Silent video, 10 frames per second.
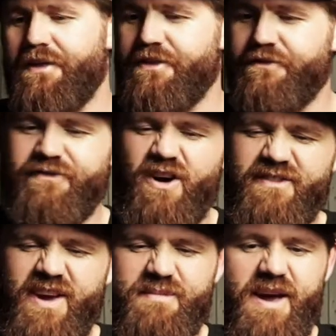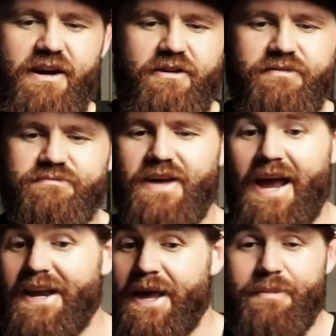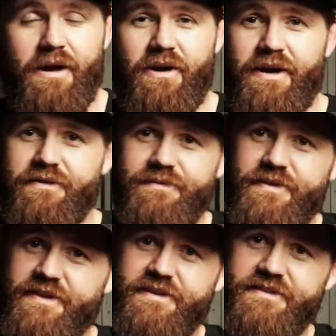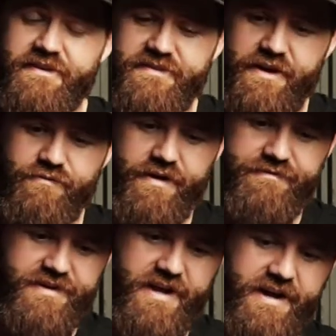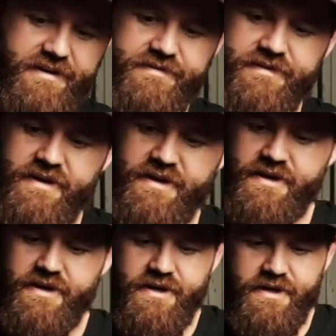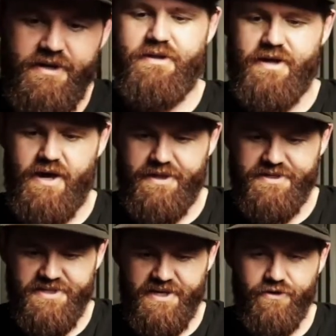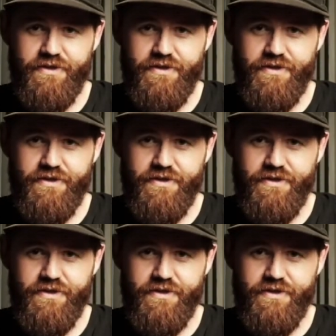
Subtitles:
the 5 amp hour, 8 amp hour even, this thing's going to run for days. The skin on